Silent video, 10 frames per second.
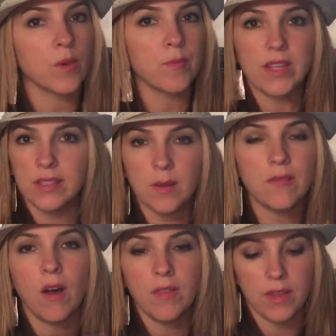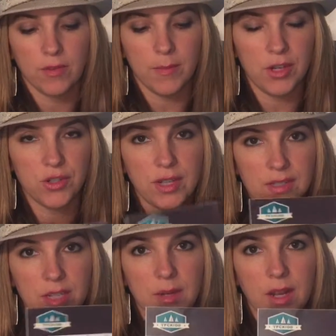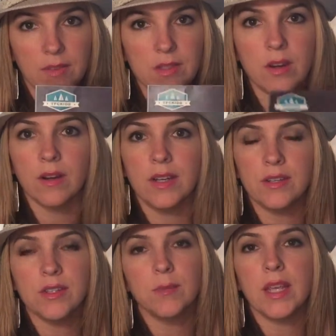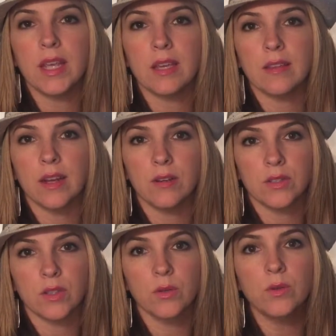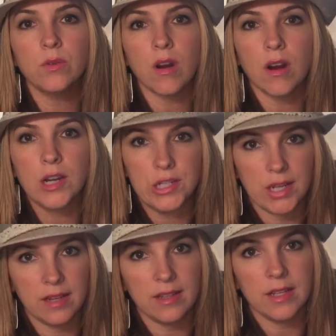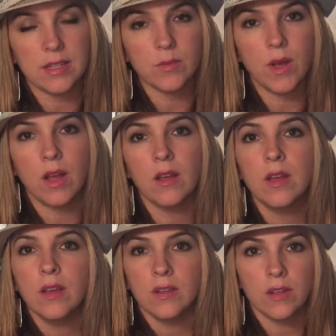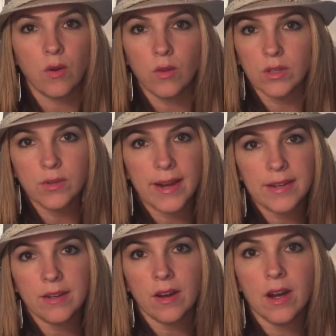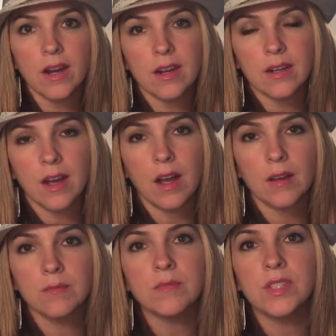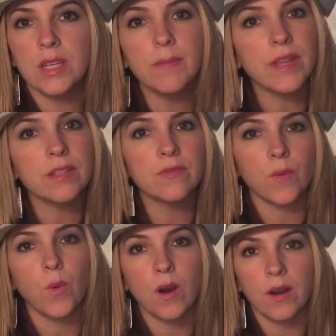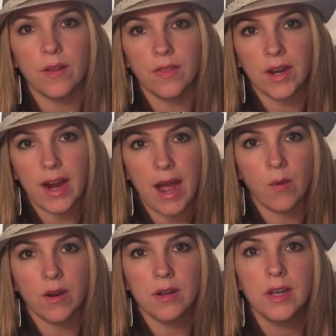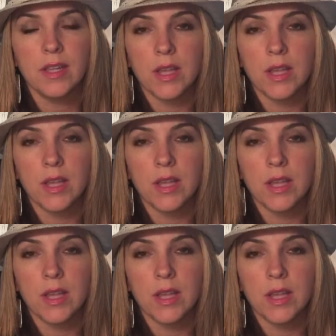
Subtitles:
Basically, you have all the information that's going to be on this card needs to be in there. So who are our check-in leads? Well, Nicole and Ryan are team leads for their hour.